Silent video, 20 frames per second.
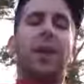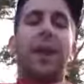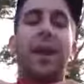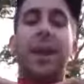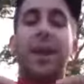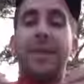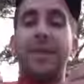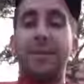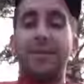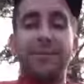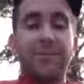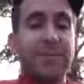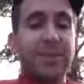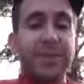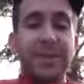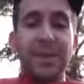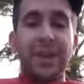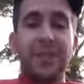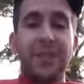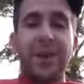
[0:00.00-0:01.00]
And
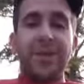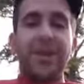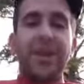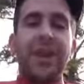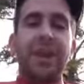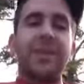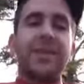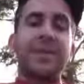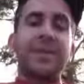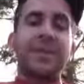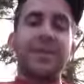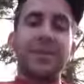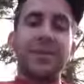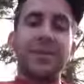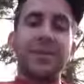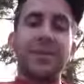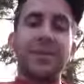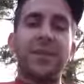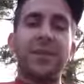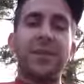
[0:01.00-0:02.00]
just think about that. The
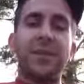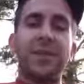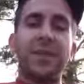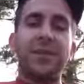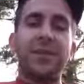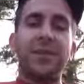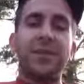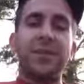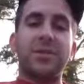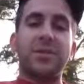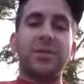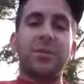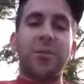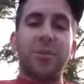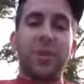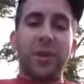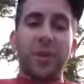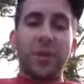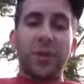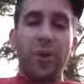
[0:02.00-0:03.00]
Steelers are the leaders
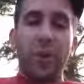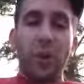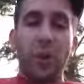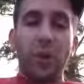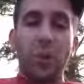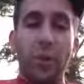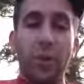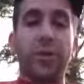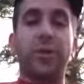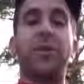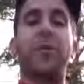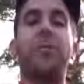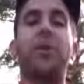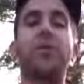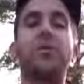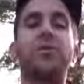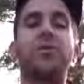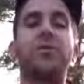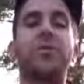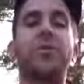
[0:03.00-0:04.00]
with the
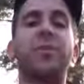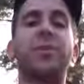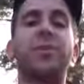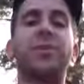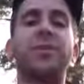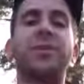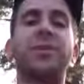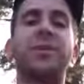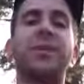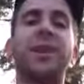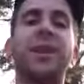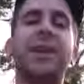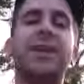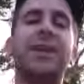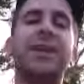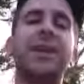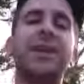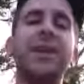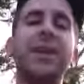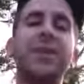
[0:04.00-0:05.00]
most Super Bowls,
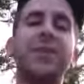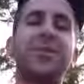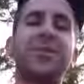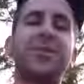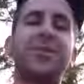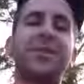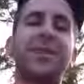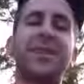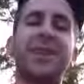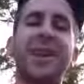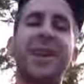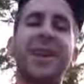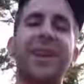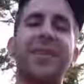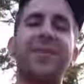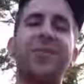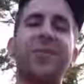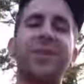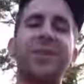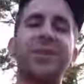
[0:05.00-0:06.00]
and the Eagles to date
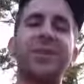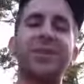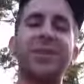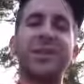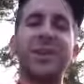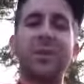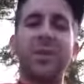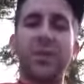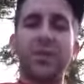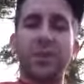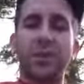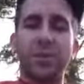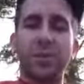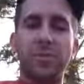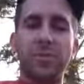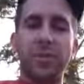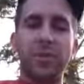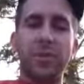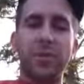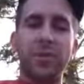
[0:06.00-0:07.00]
have won 0
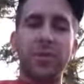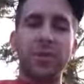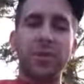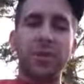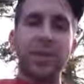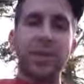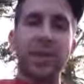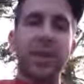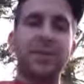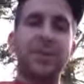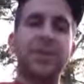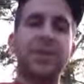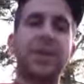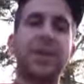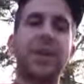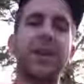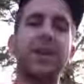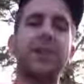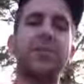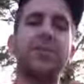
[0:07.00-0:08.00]
Super Bowls. And if you
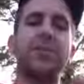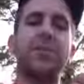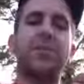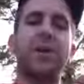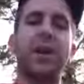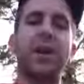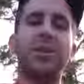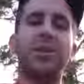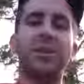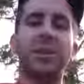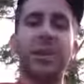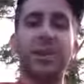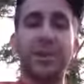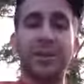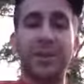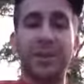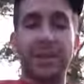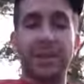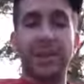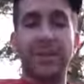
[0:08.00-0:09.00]
study gematria and the
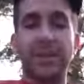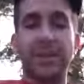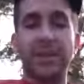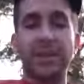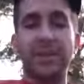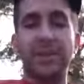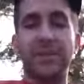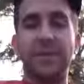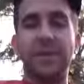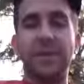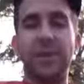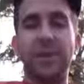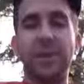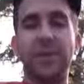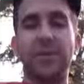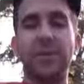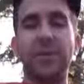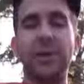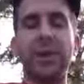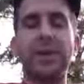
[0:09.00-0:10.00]
significance of
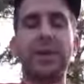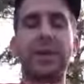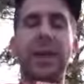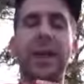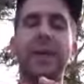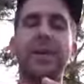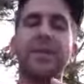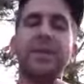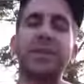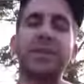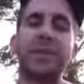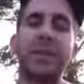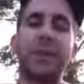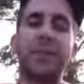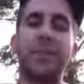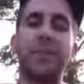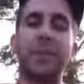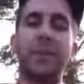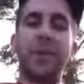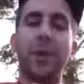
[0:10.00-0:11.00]
33, it's kind of this
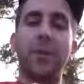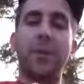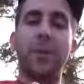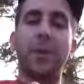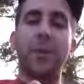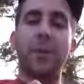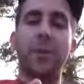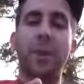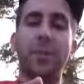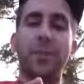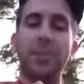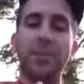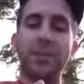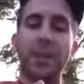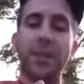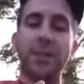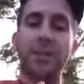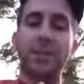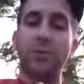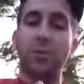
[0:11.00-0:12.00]
number that
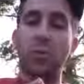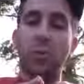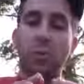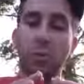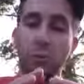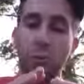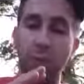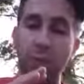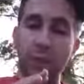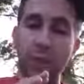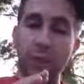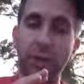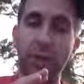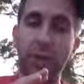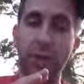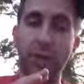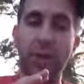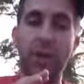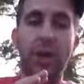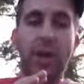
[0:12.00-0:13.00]
represents really
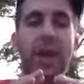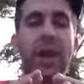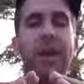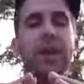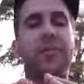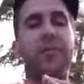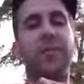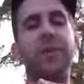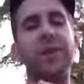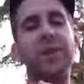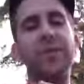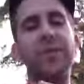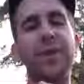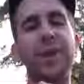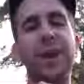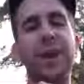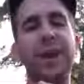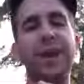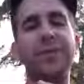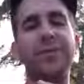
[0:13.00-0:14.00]
good and really
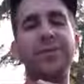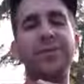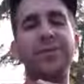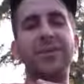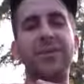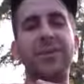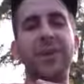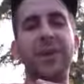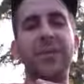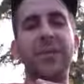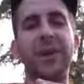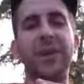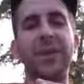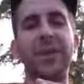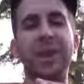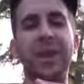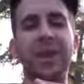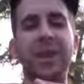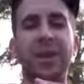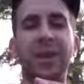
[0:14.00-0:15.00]
bad. So think about
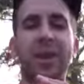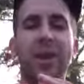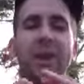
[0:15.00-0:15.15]
that.